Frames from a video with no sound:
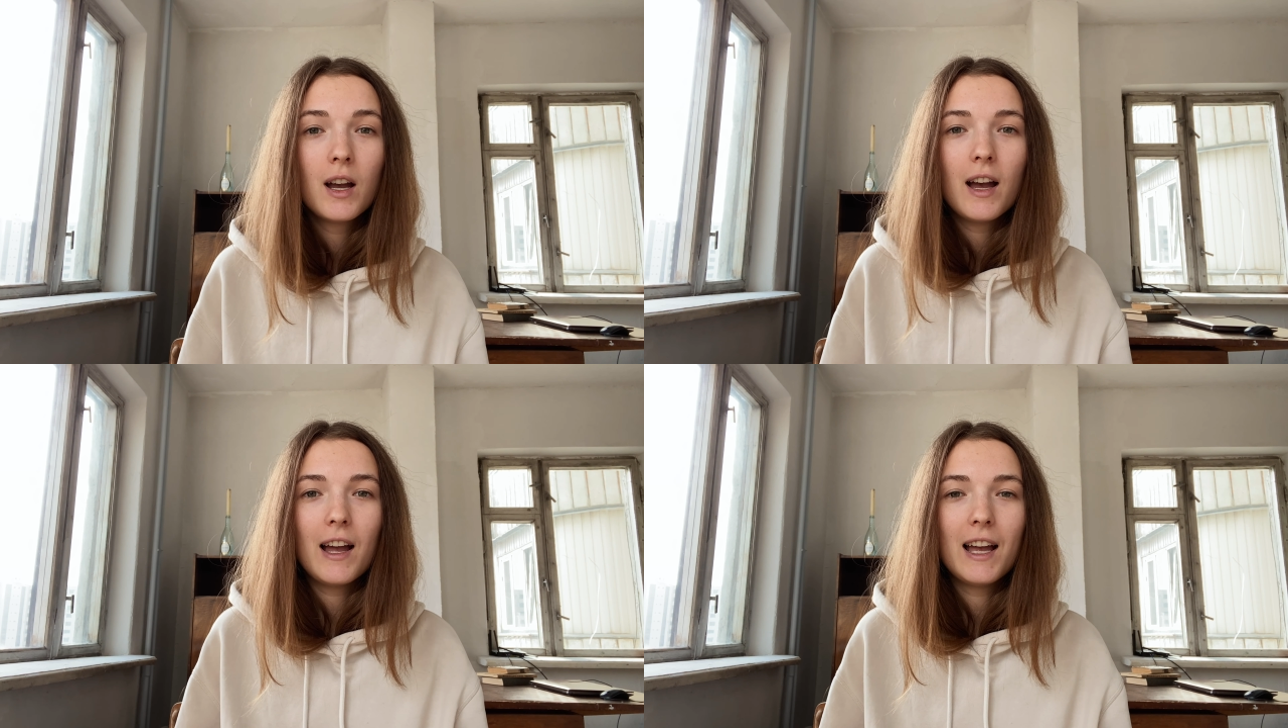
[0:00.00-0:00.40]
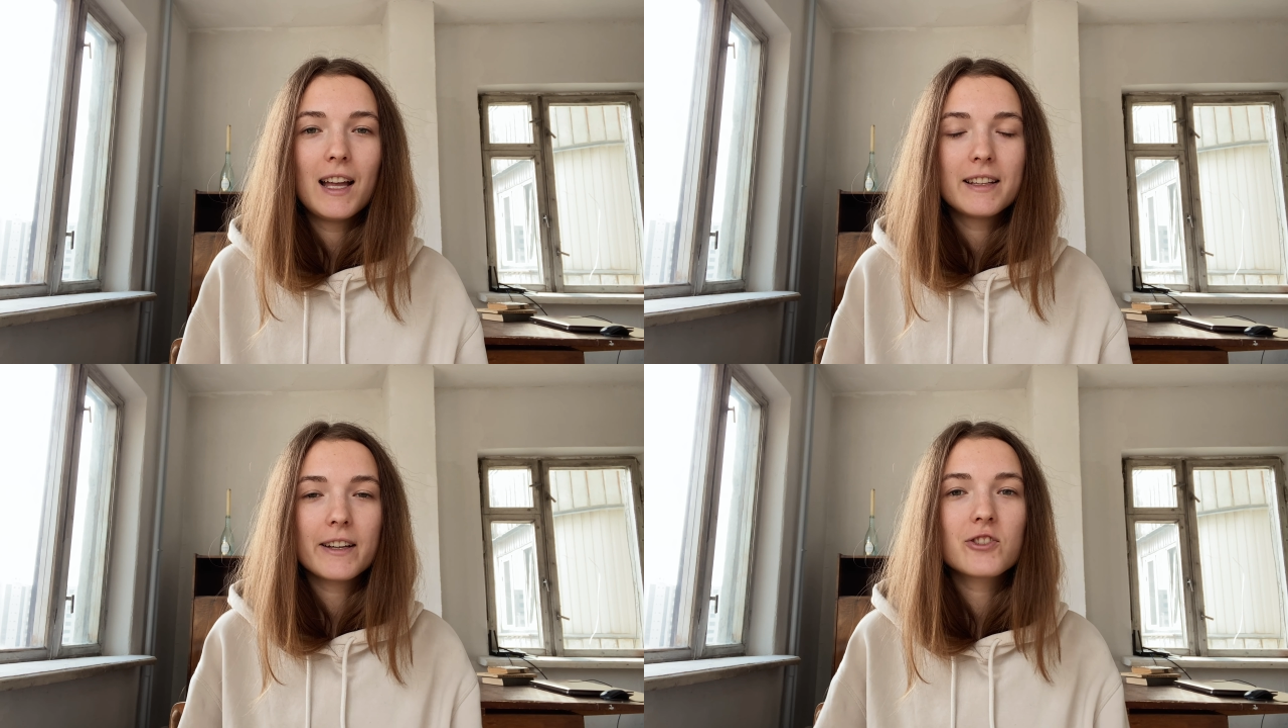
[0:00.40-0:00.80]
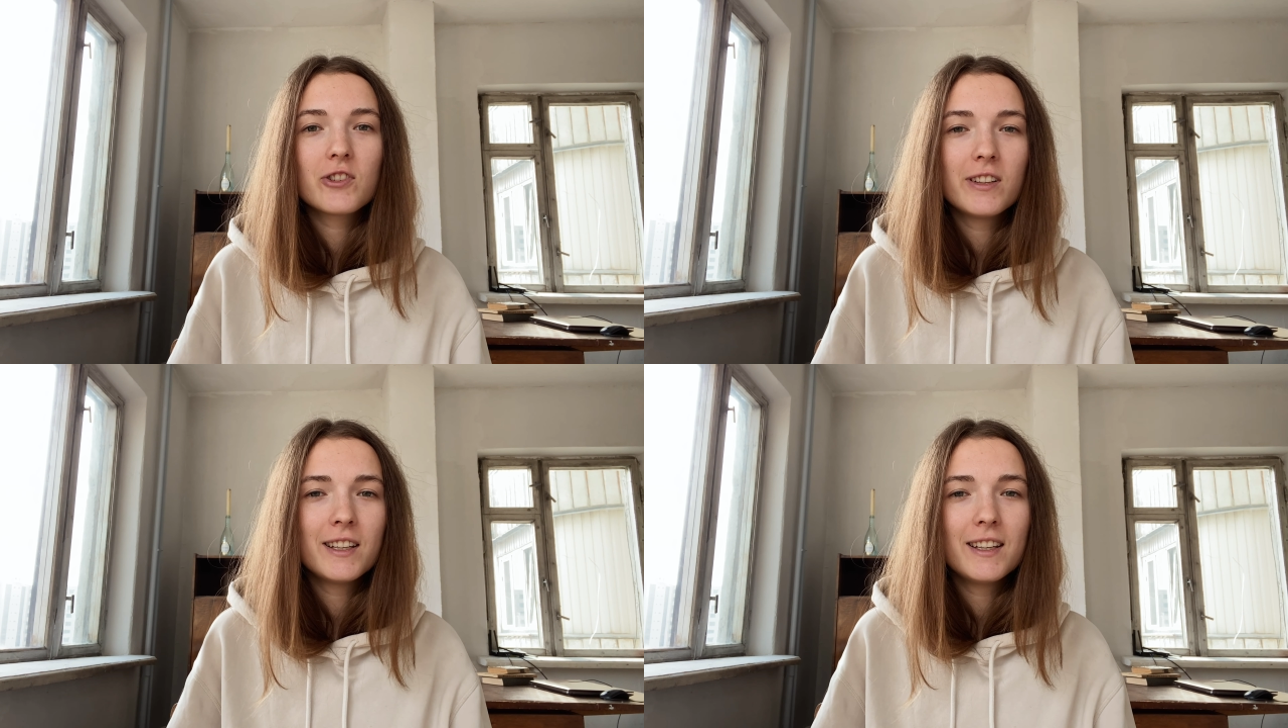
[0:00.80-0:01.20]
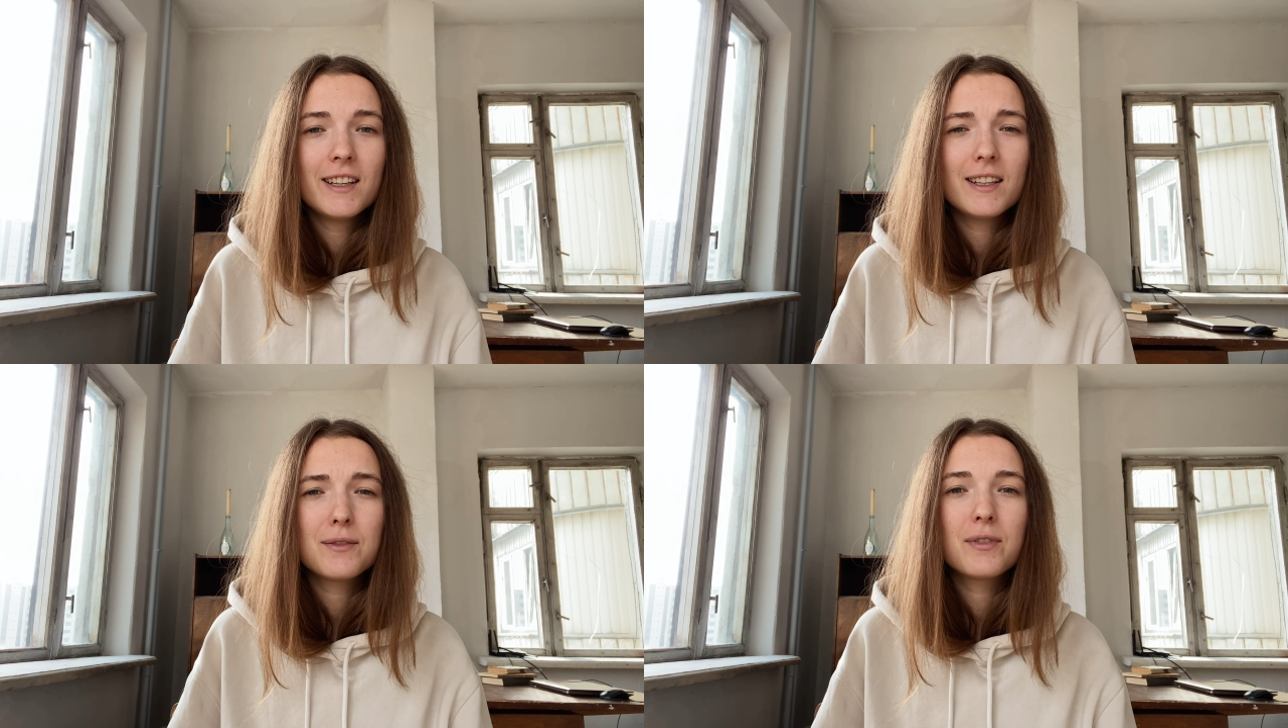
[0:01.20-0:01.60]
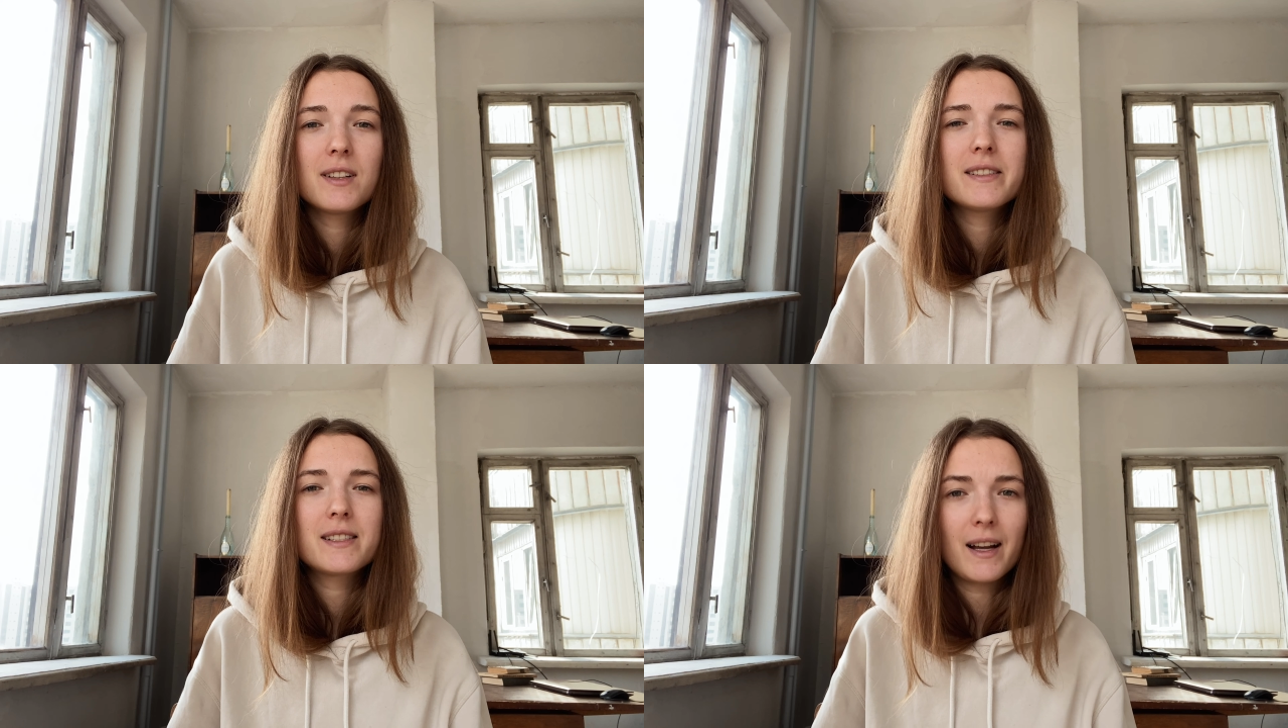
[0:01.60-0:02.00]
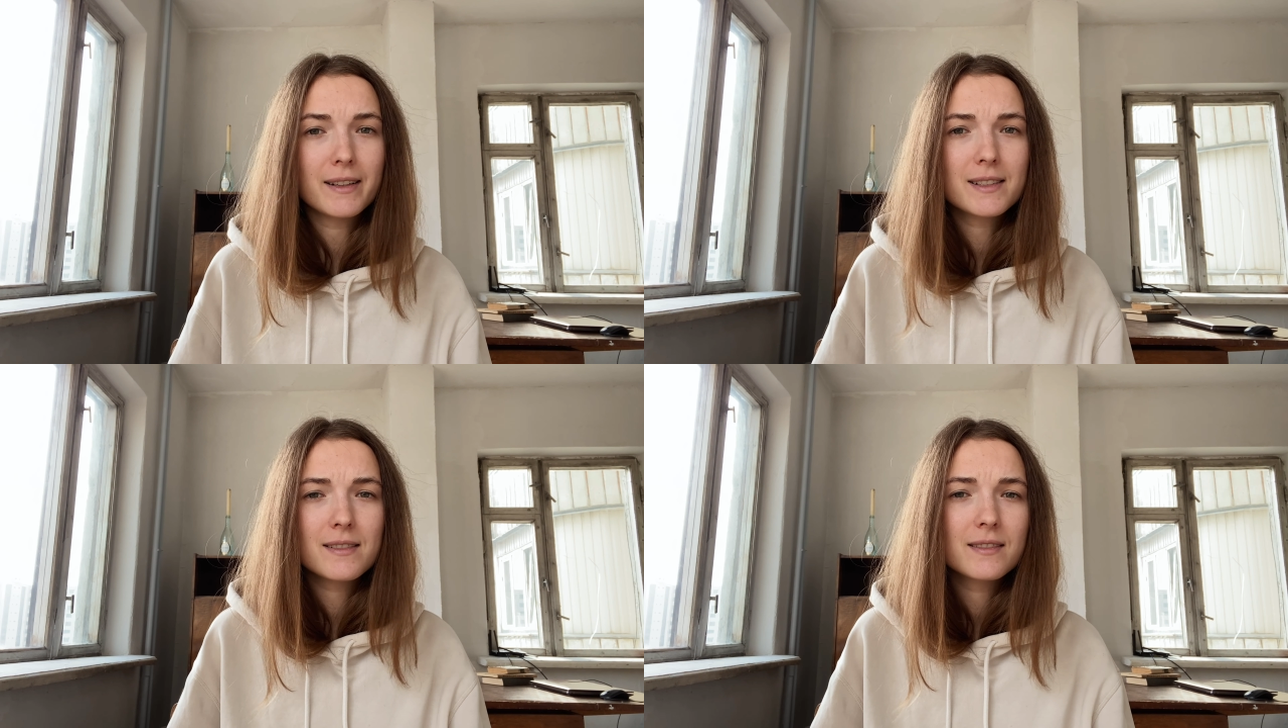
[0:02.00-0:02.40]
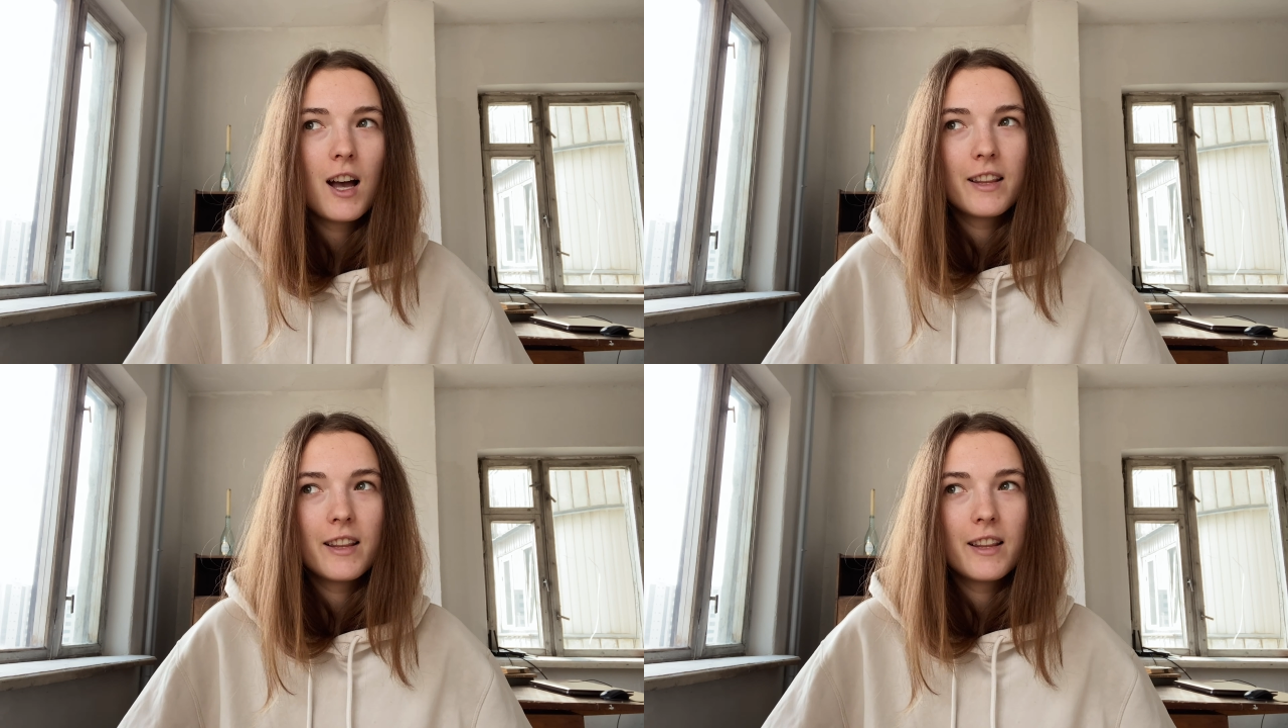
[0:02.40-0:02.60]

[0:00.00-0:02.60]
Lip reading: and actually it feels sucks.